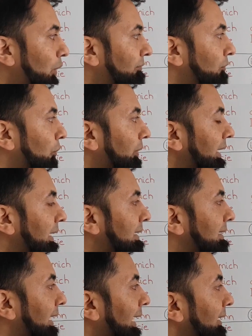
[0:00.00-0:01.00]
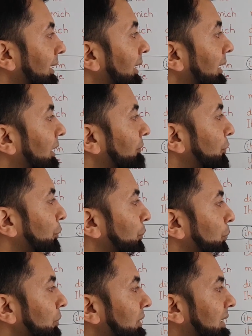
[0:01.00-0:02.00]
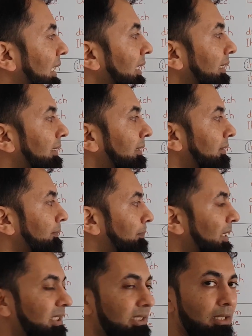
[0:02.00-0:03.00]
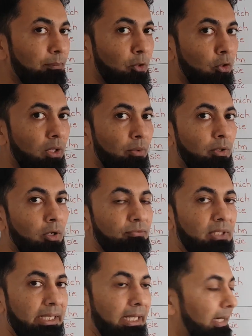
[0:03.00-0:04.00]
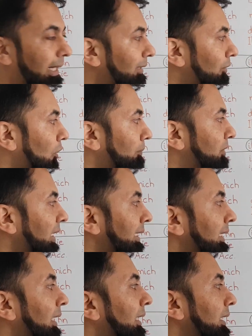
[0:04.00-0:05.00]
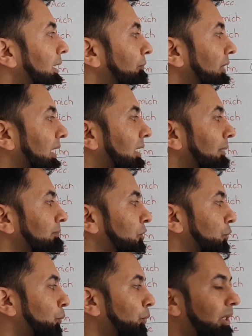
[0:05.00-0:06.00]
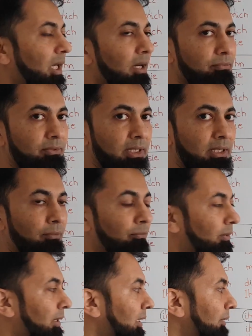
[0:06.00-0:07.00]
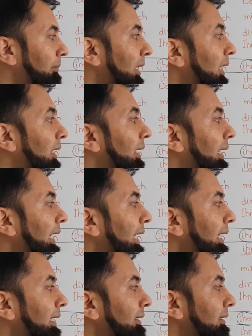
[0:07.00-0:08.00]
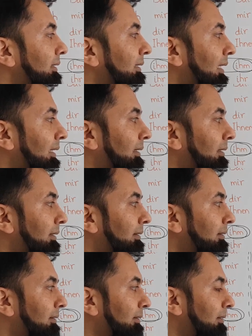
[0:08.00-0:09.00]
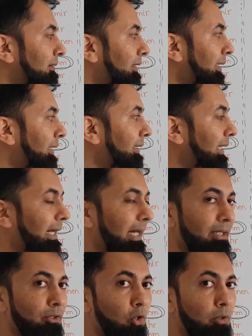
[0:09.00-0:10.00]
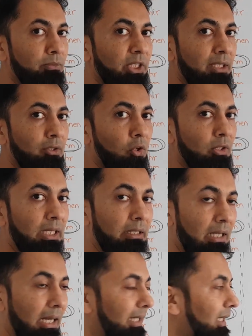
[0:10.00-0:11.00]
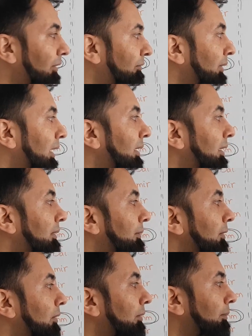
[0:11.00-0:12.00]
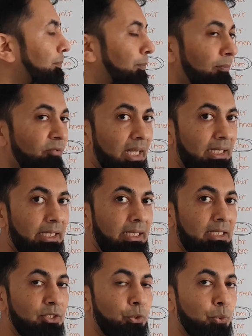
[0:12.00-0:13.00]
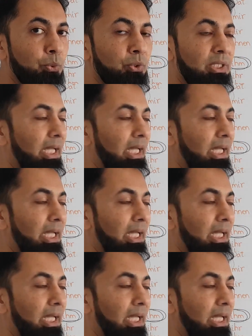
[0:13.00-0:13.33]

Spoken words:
have noted is that if you use the personal pronoun of the direct object, it will come soon after the verb, and the indirect object or the dative, whether it is used